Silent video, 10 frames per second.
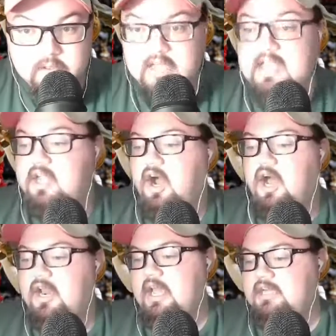He
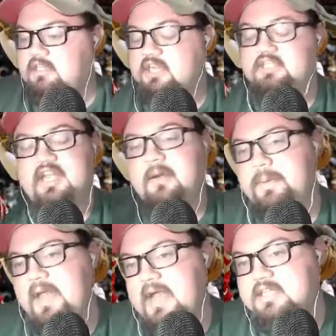caught a touchdown
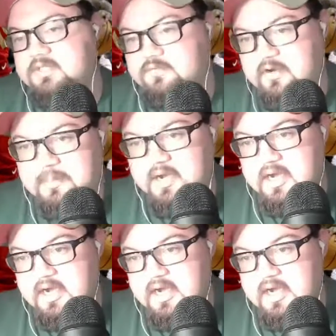pass from